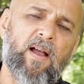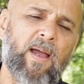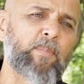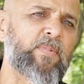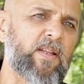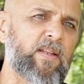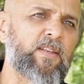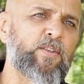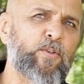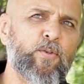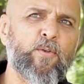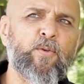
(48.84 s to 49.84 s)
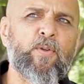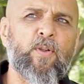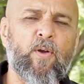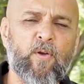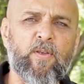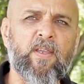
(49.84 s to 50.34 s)
I'm telling you,
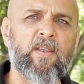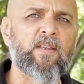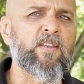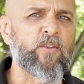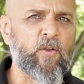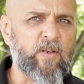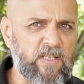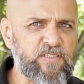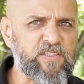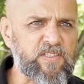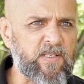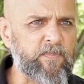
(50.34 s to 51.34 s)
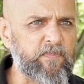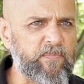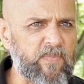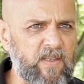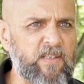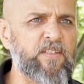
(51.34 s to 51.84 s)
okay, your next step
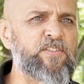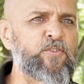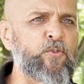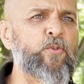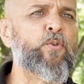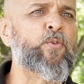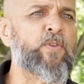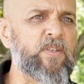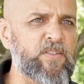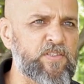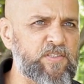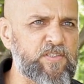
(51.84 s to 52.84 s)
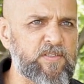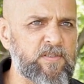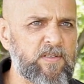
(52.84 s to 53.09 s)
is to do this.